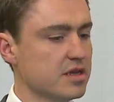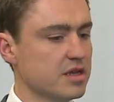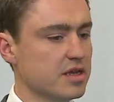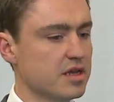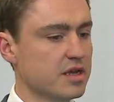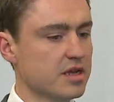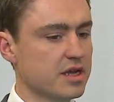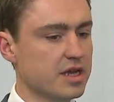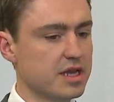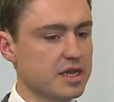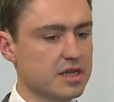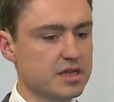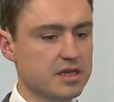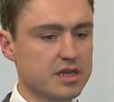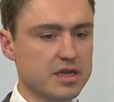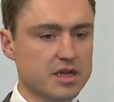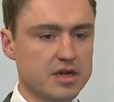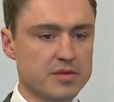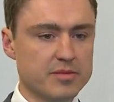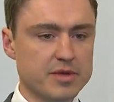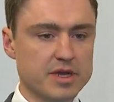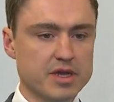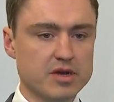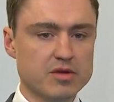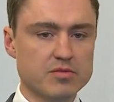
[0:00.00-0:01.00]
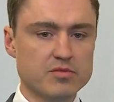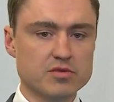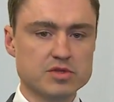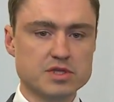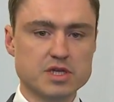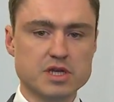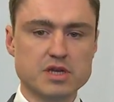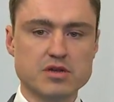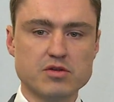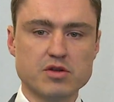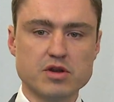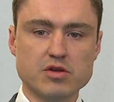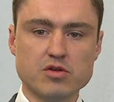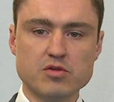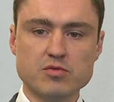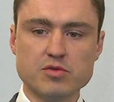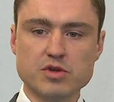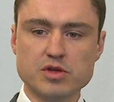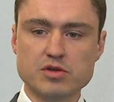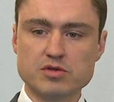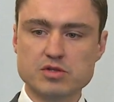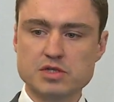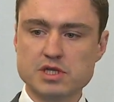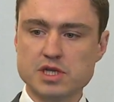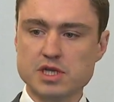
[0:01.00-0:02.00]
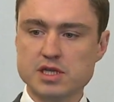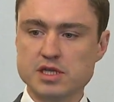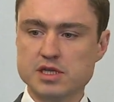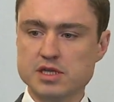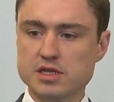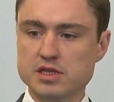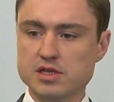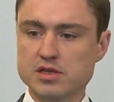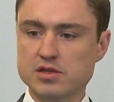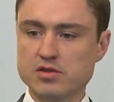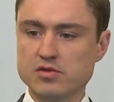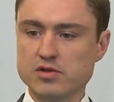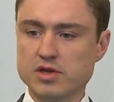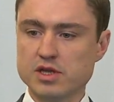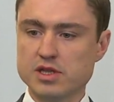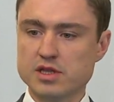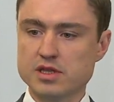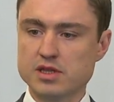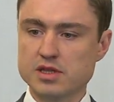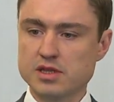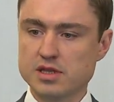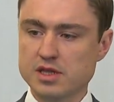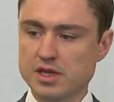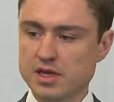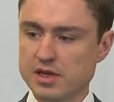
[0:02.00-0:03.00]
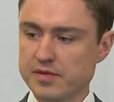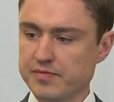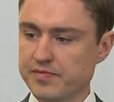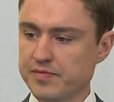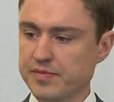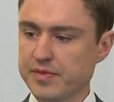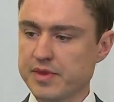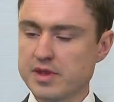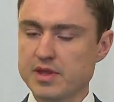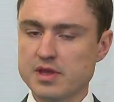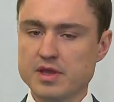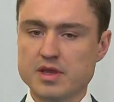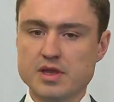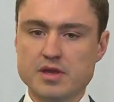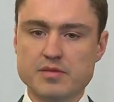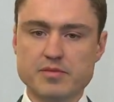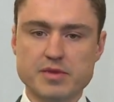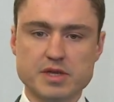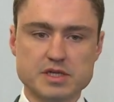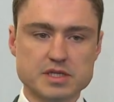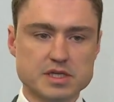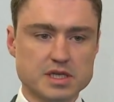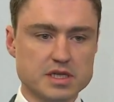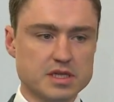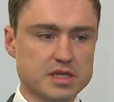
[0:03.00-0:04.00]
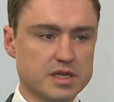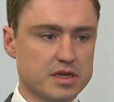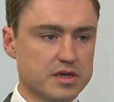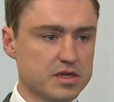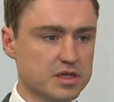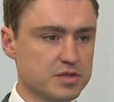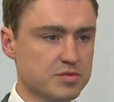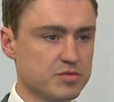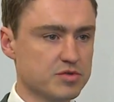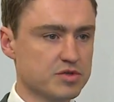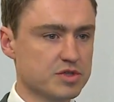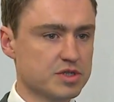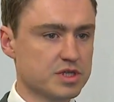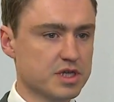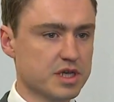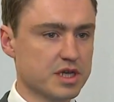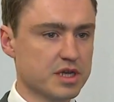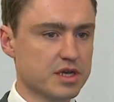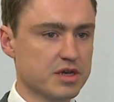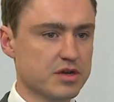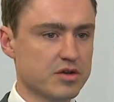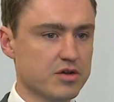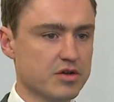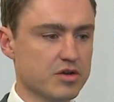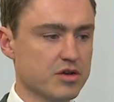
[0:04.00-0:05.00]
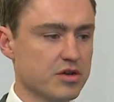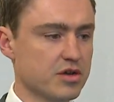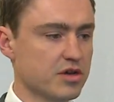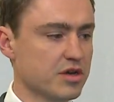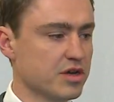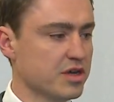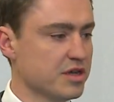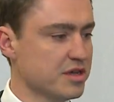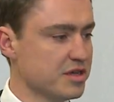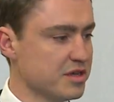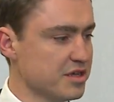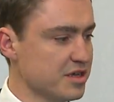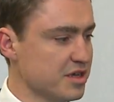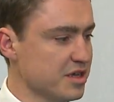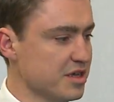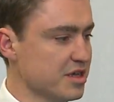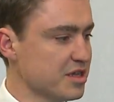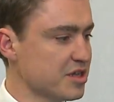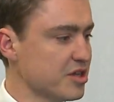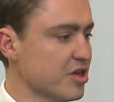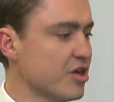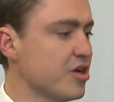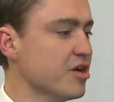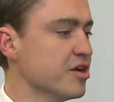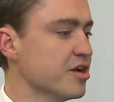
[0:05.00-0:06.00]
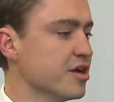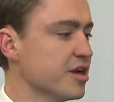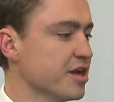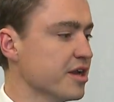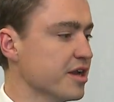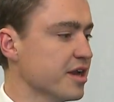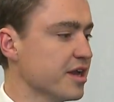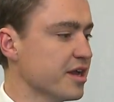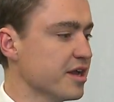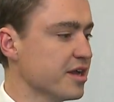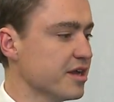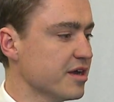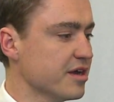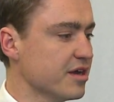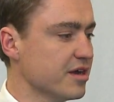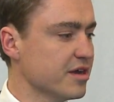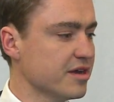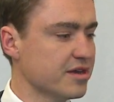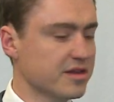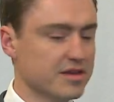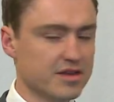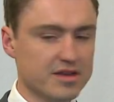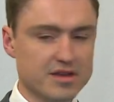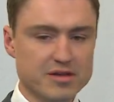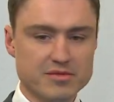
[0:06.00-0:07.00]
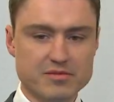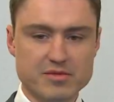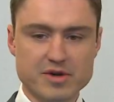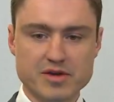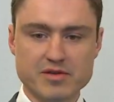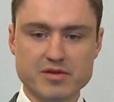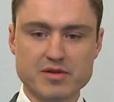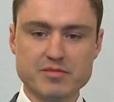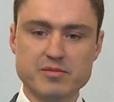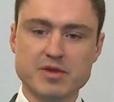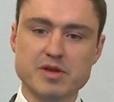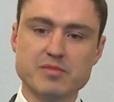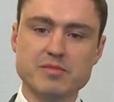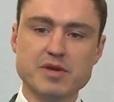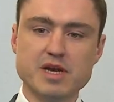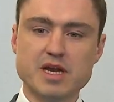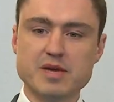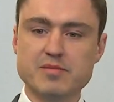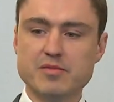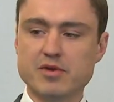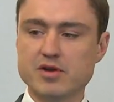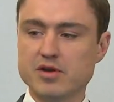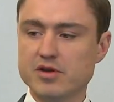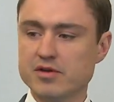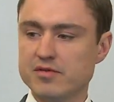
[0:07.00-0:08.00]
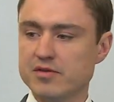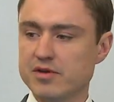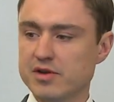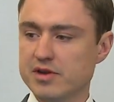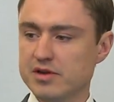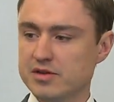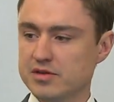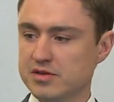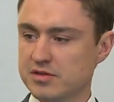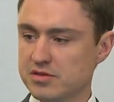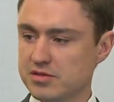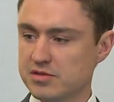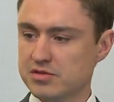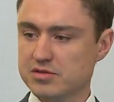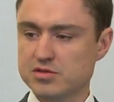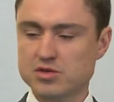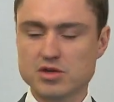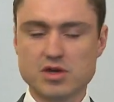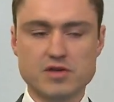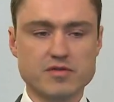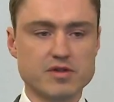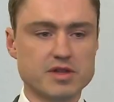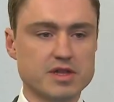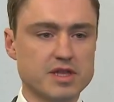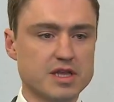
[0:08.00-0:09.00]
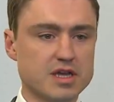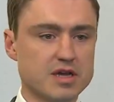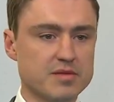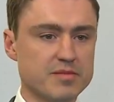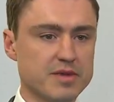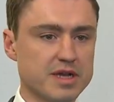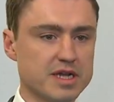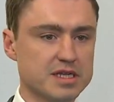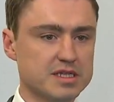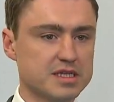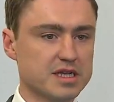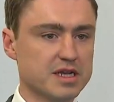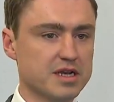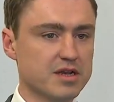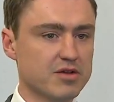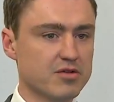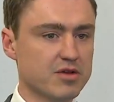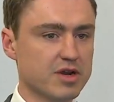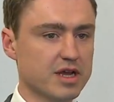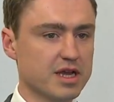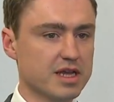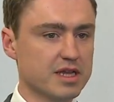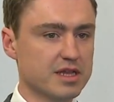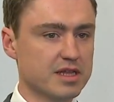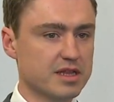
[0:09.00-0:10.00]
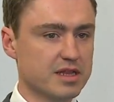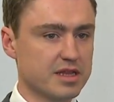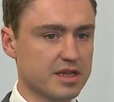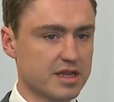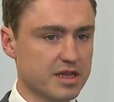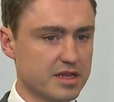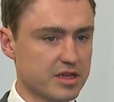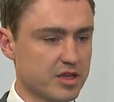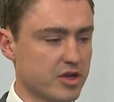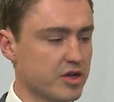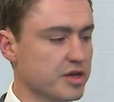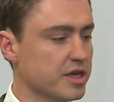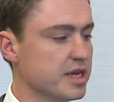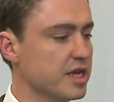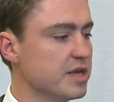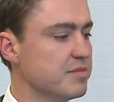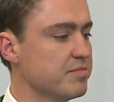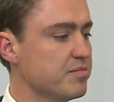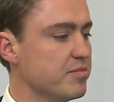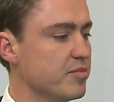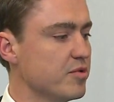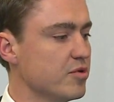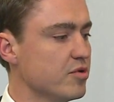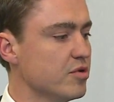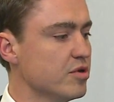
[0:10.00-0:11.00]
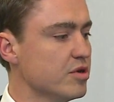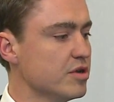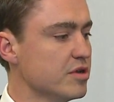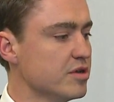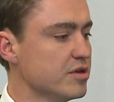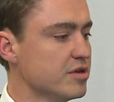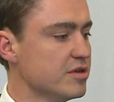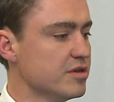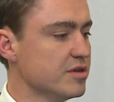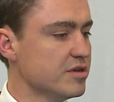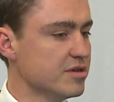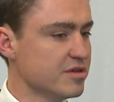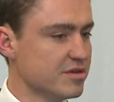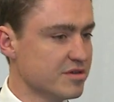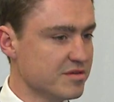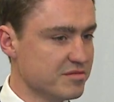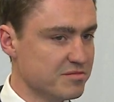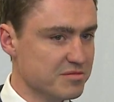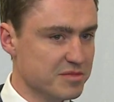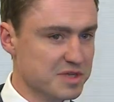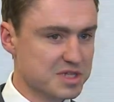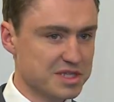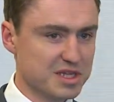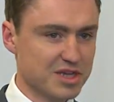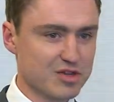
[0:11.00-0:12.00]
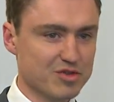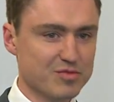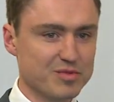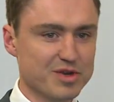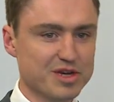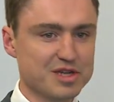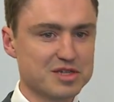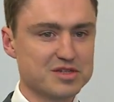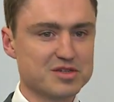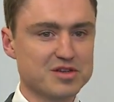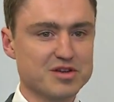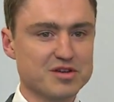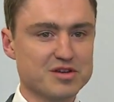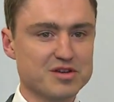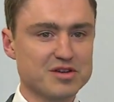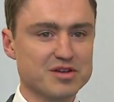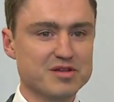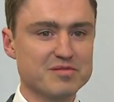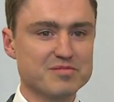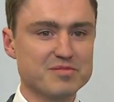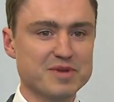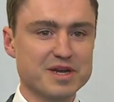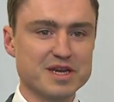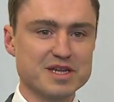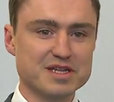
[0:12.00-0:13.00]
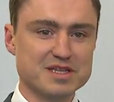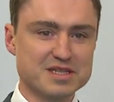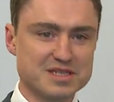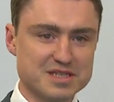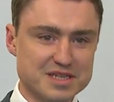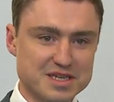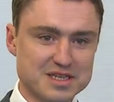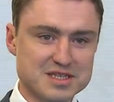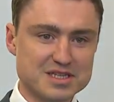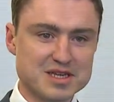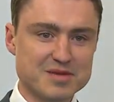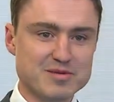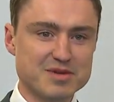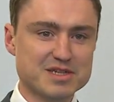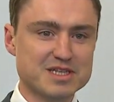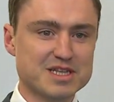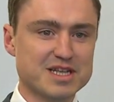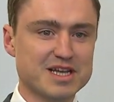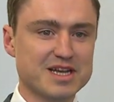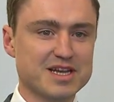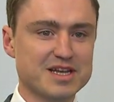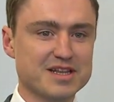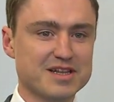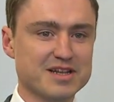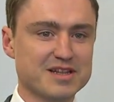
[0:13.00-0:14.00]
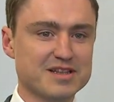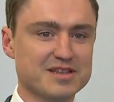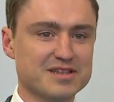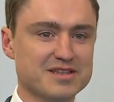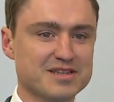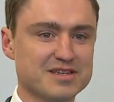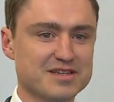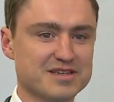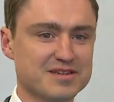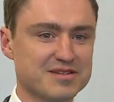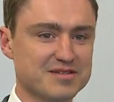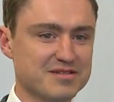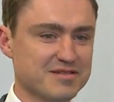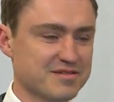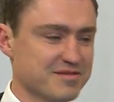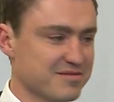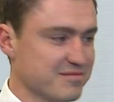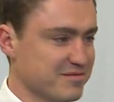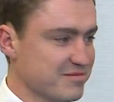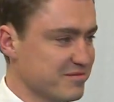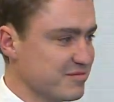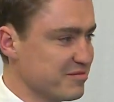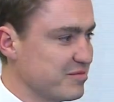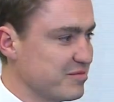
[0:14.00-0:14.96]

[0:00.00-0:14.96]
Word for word: at our airbase in Amari. And I'm particularly delighted because um, the Danish fighters that carry the flag of Denmark, that that flag was actually born not far from here,